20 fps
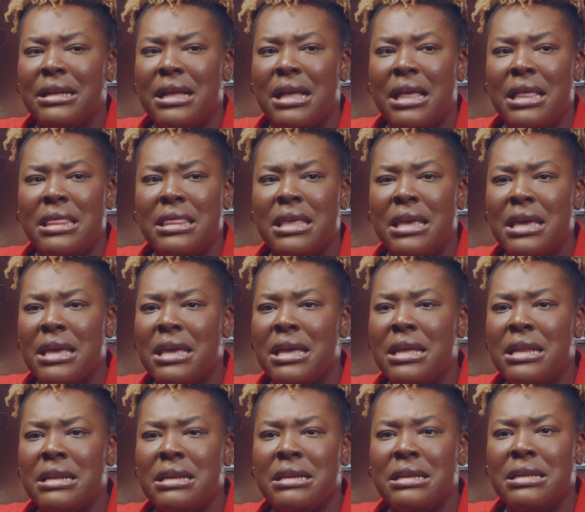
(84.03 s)
And
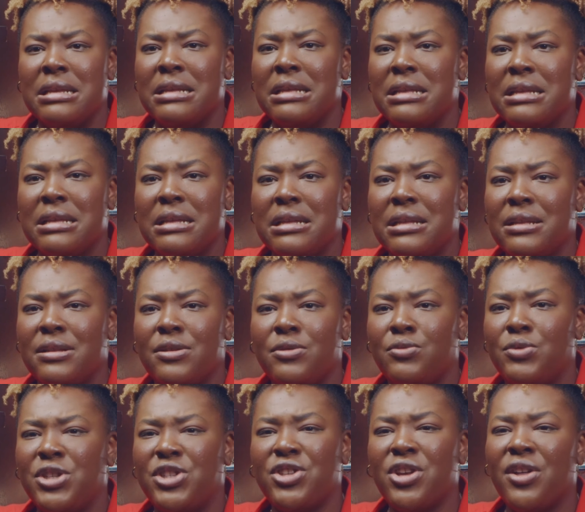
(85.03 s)
then
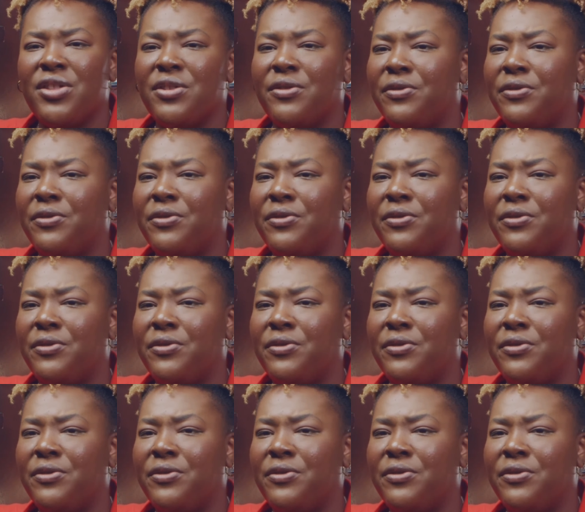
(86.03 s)
we saw the